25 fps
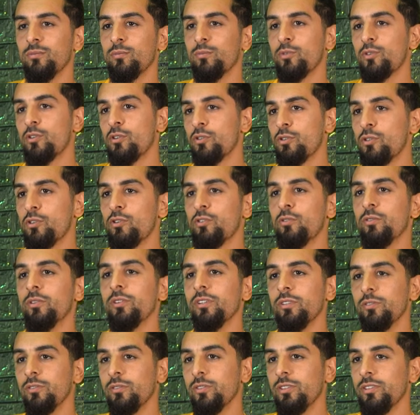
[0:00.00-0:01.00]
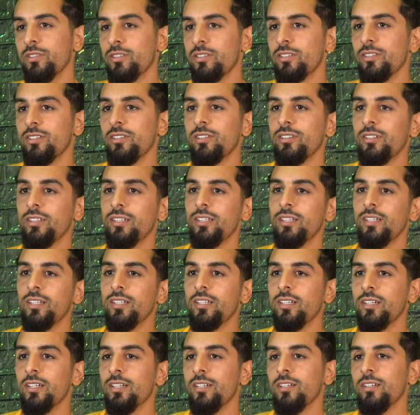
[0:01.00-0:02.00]
Morocco, and Indonesia
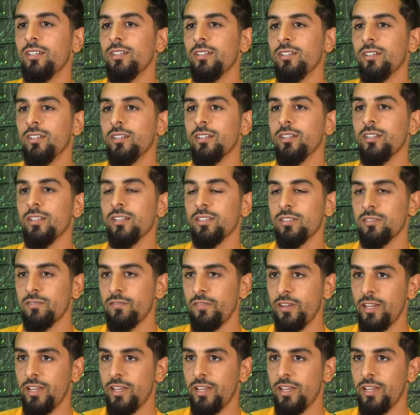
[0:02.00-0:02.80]
as